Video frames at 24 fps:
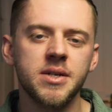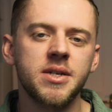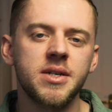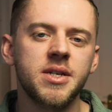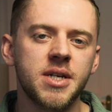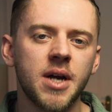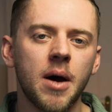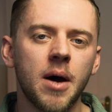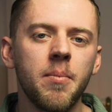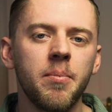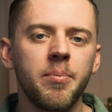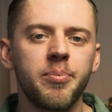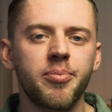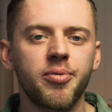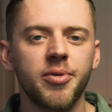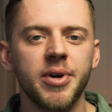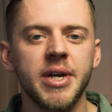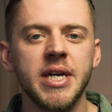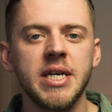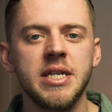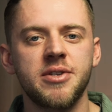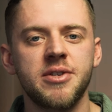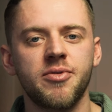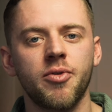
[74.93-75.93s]
Some
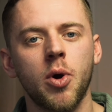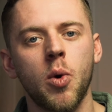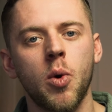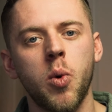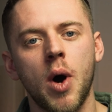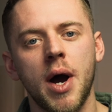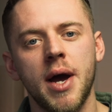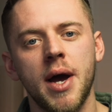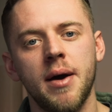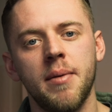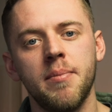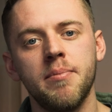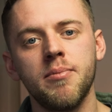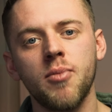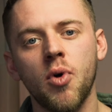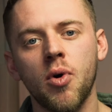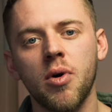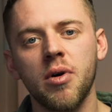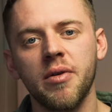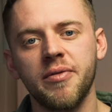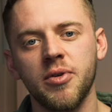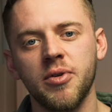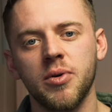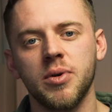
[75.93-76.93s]
breeds require
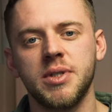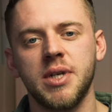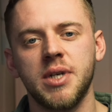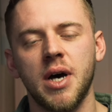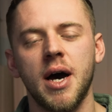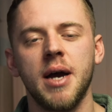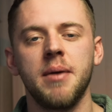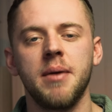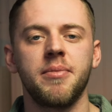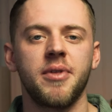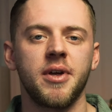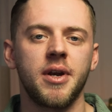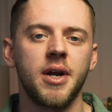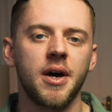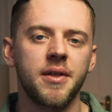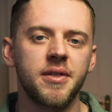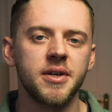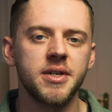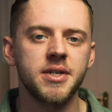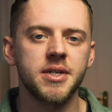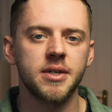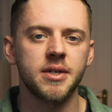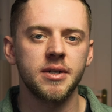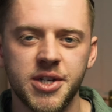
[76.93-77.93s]
more of your time than
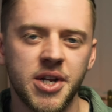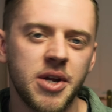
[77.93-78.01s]
others,